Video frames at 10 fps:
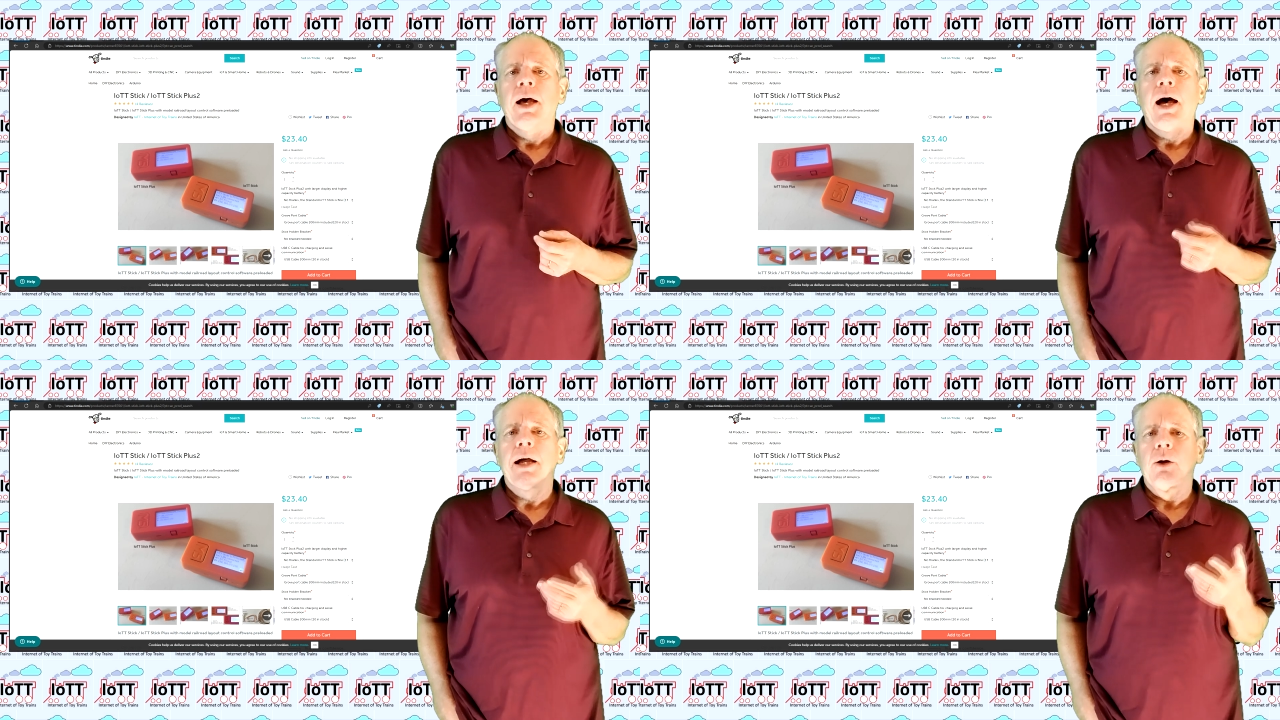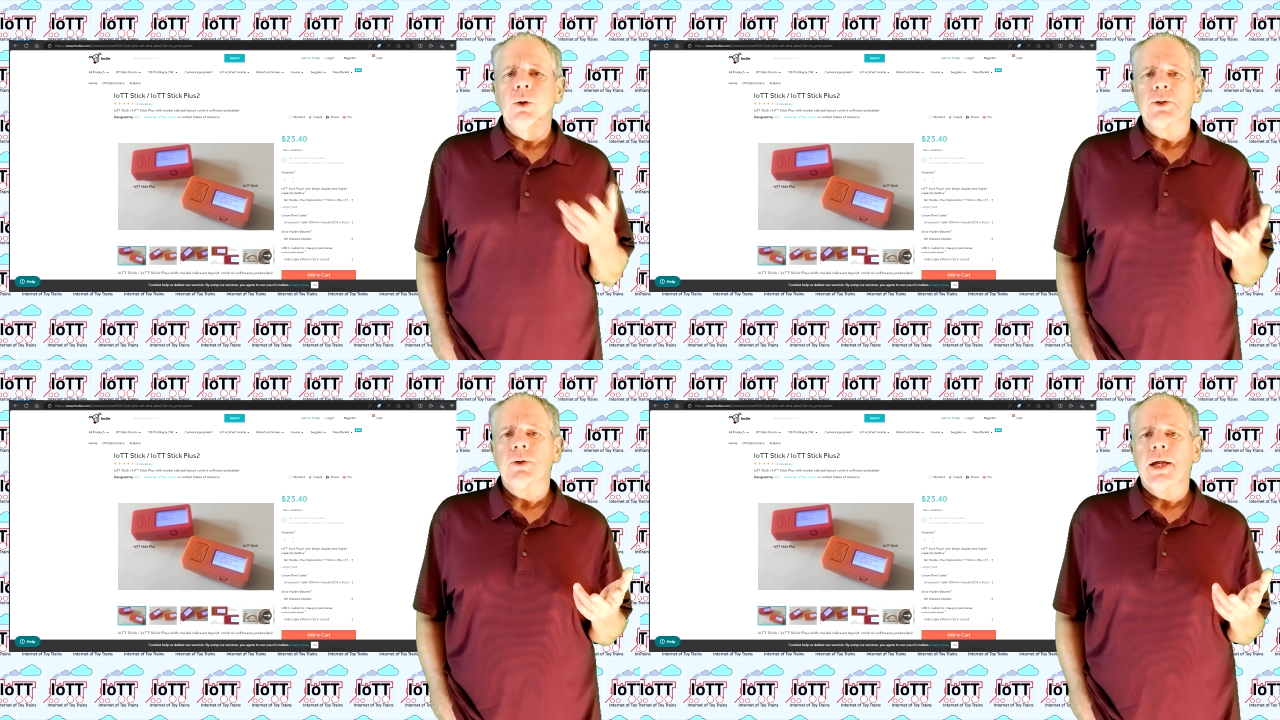I
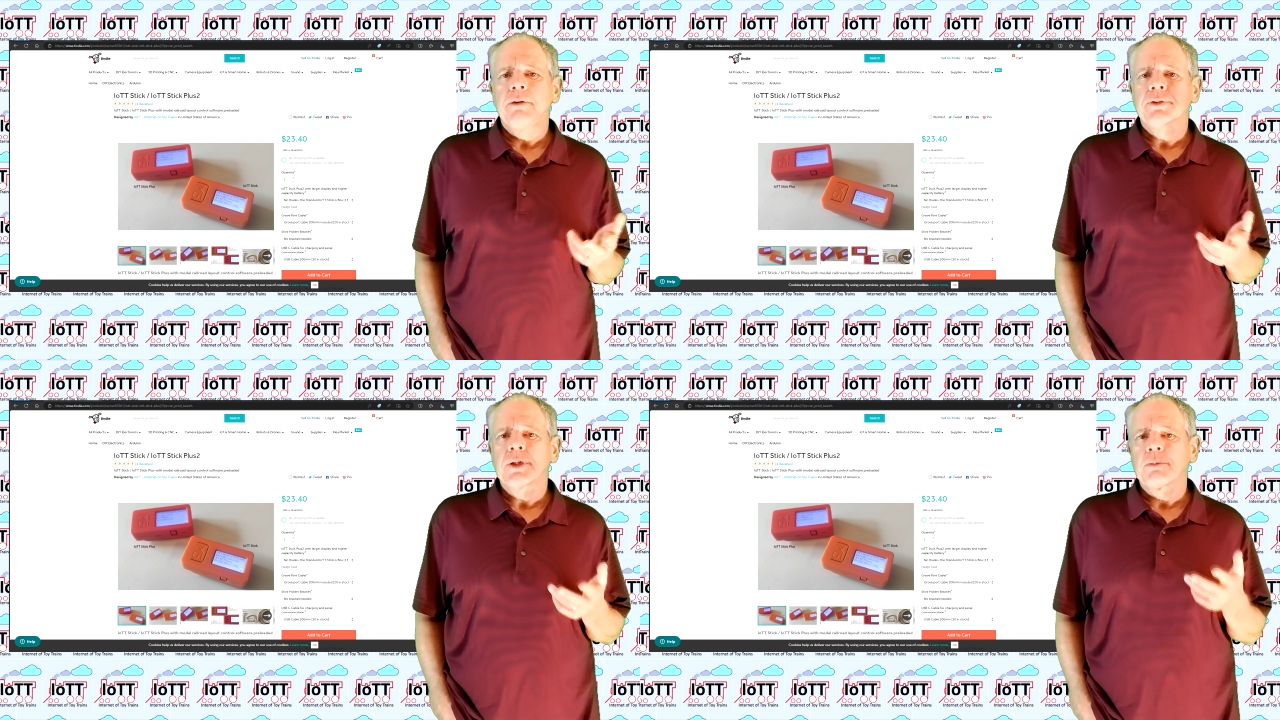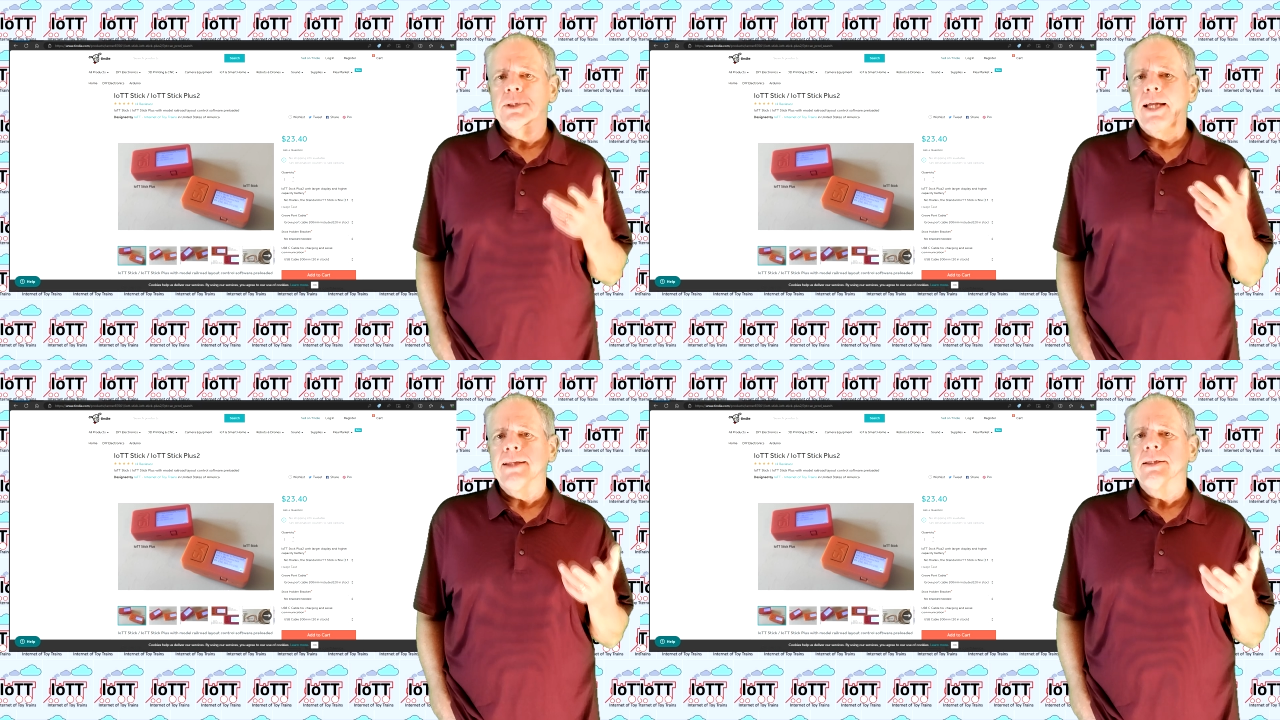also have some
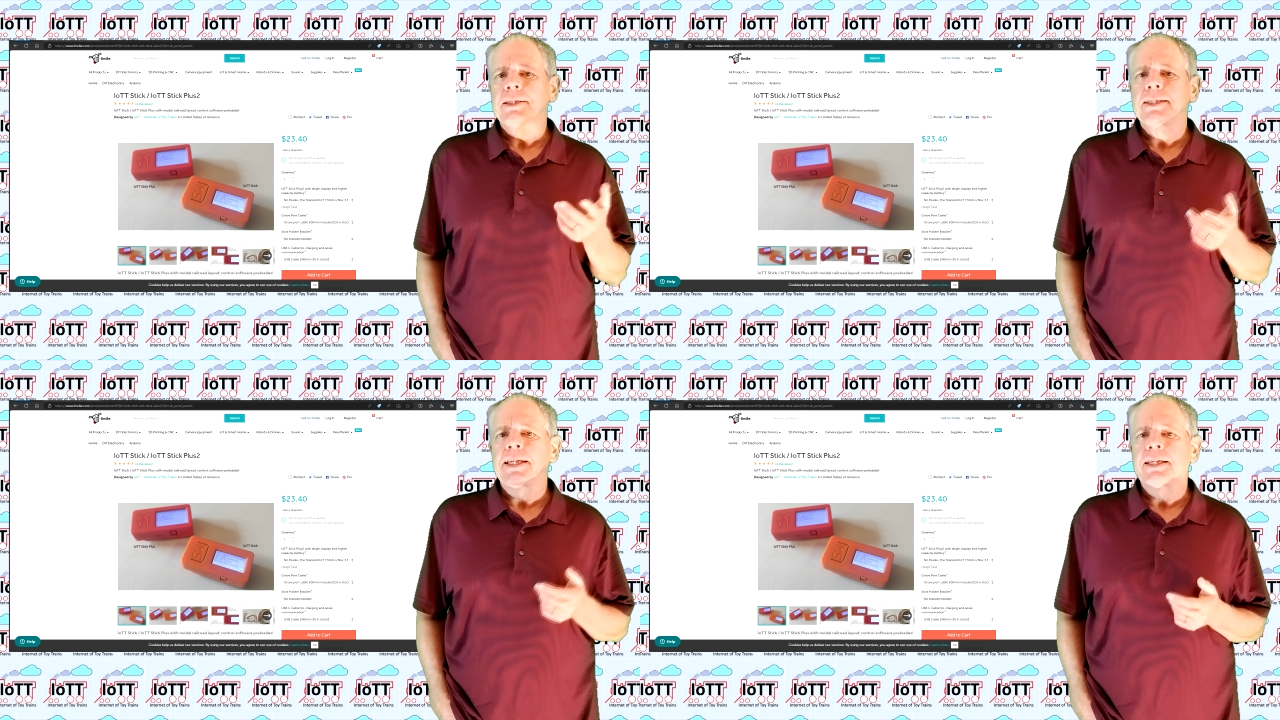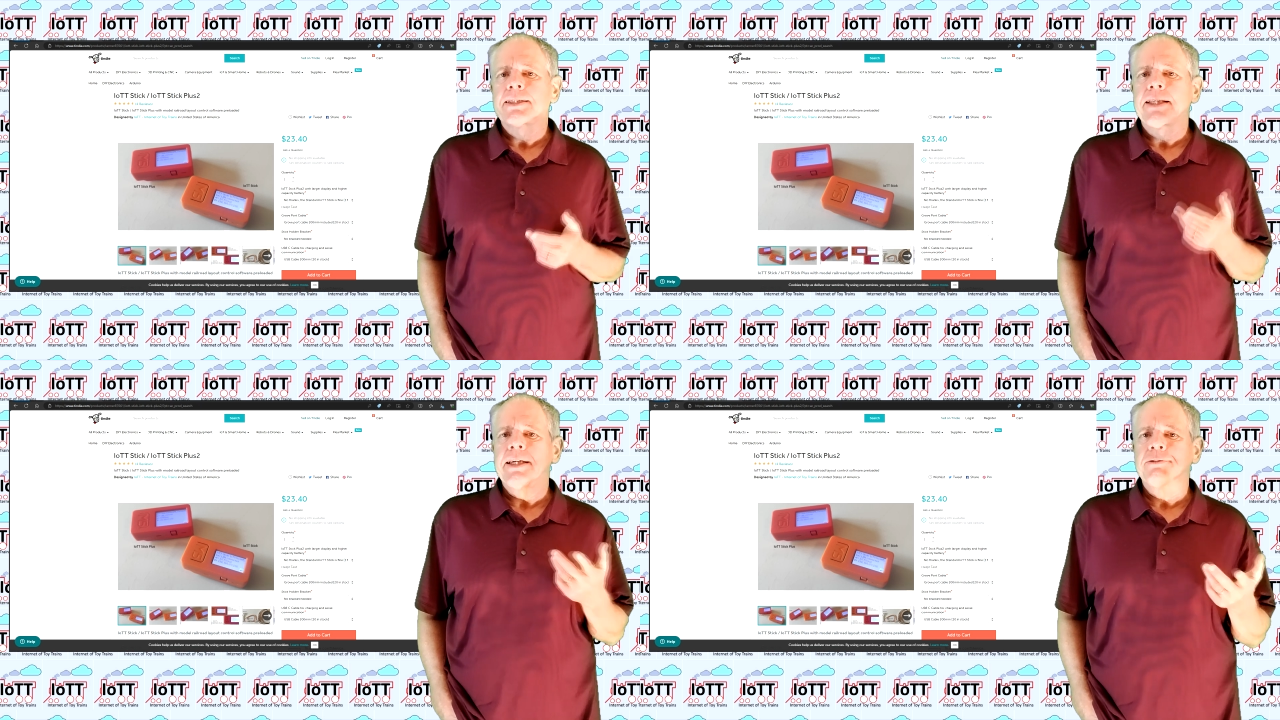standard
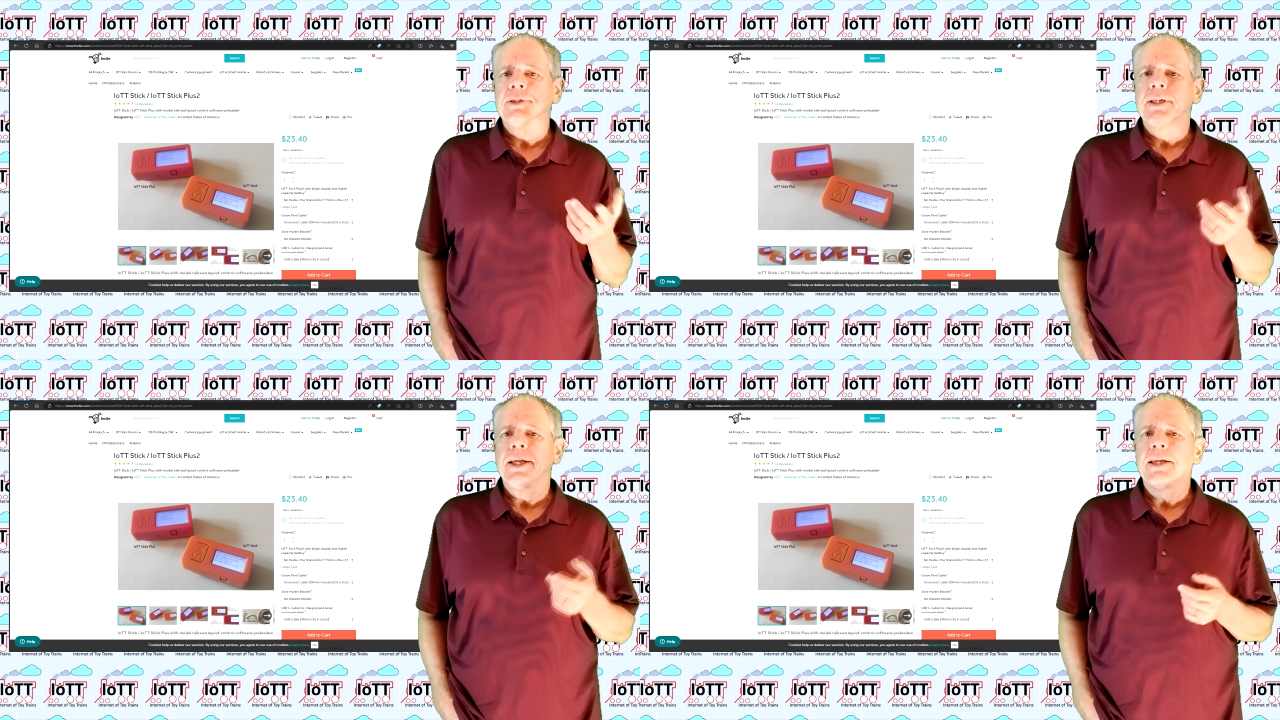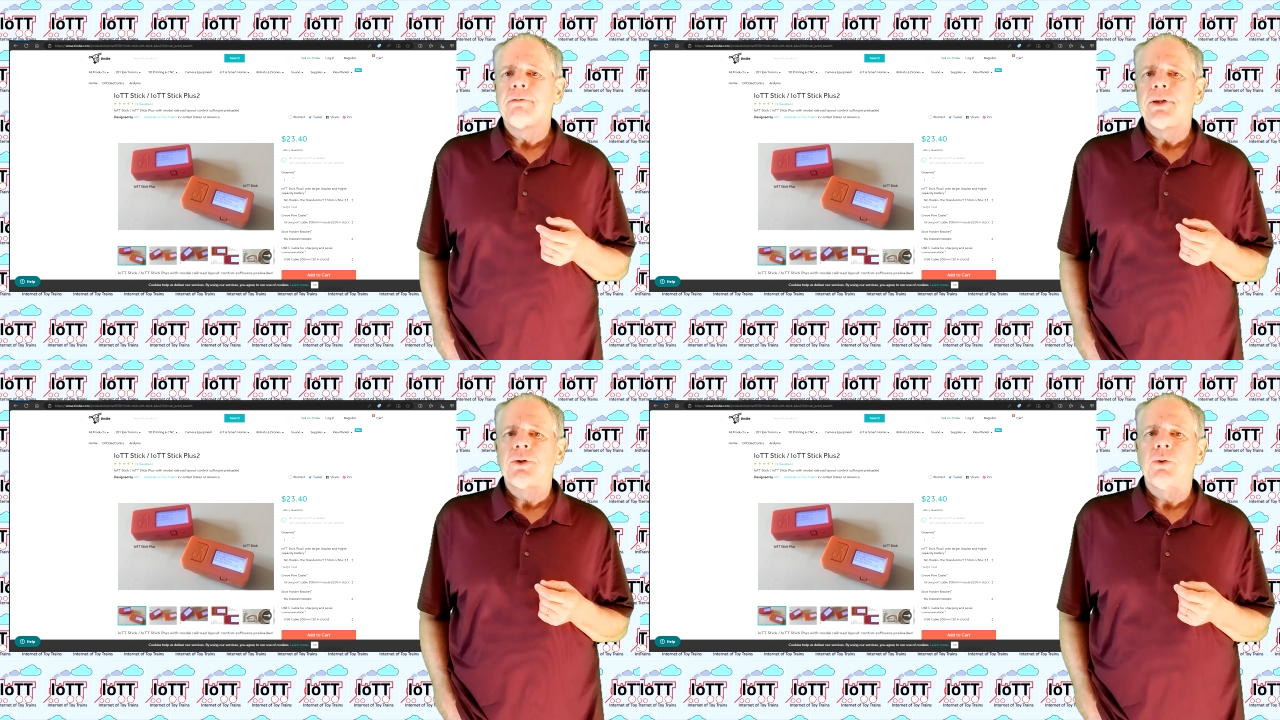sticks left in
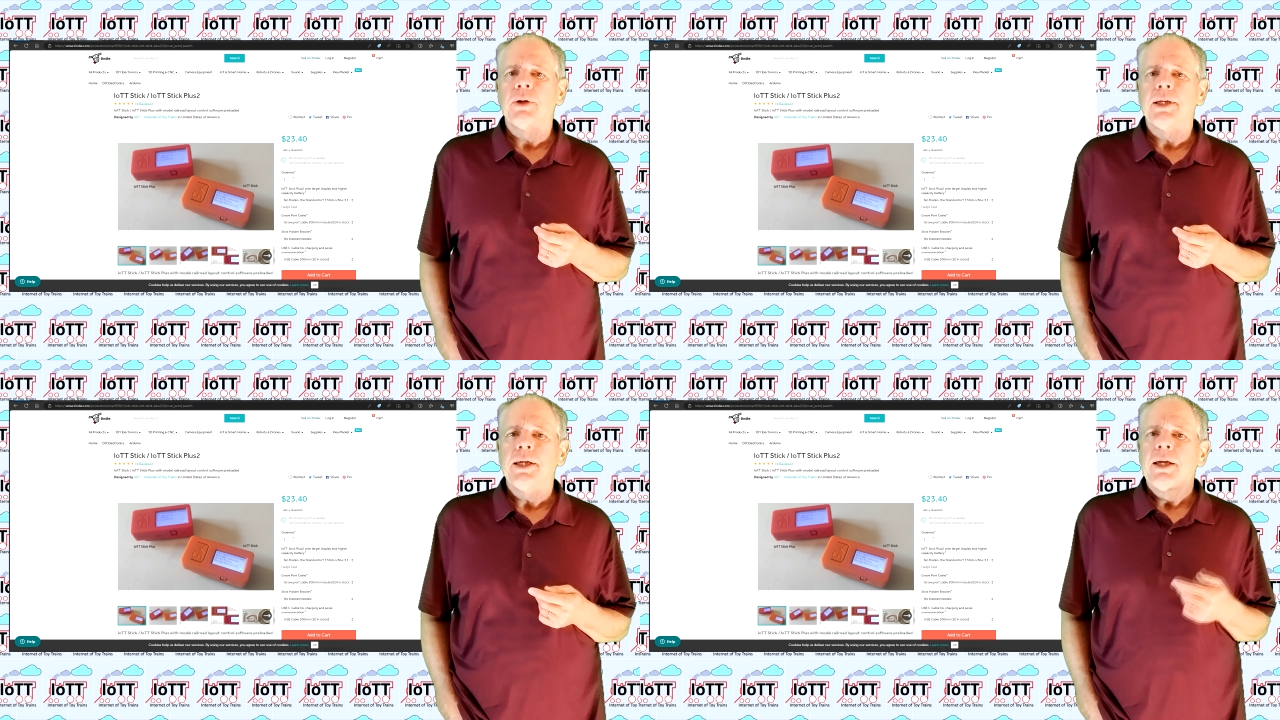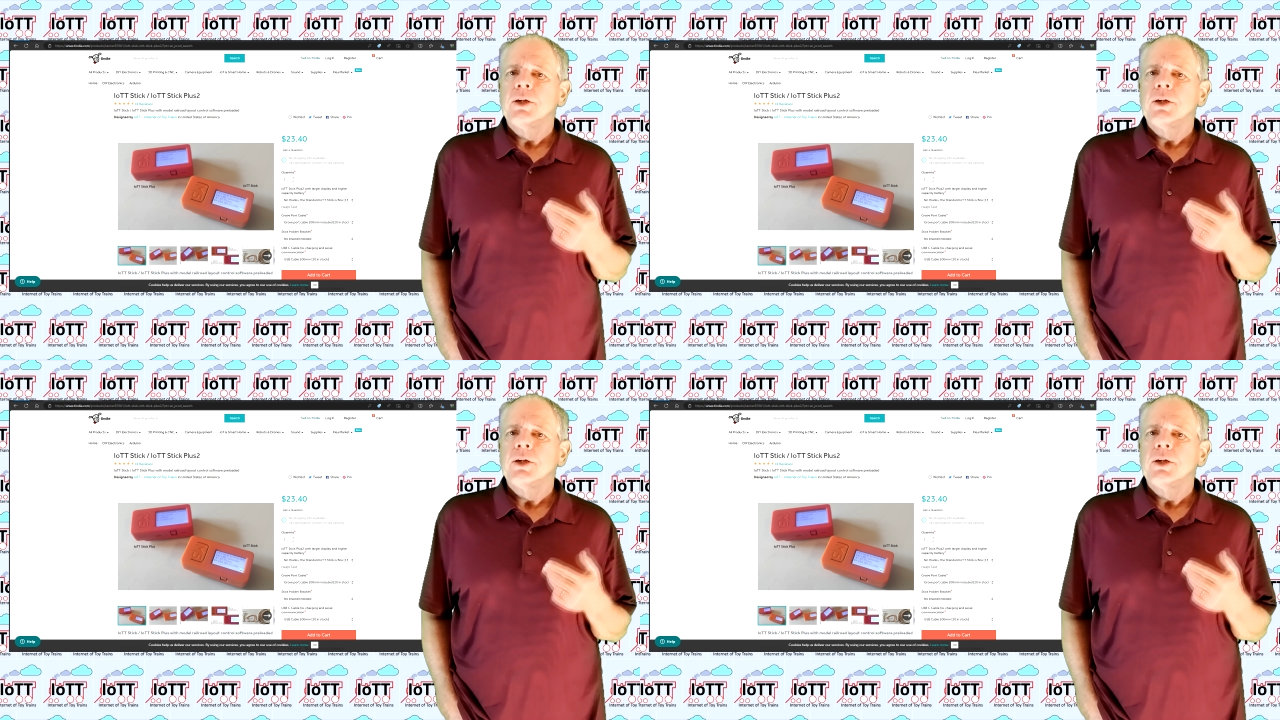inventory,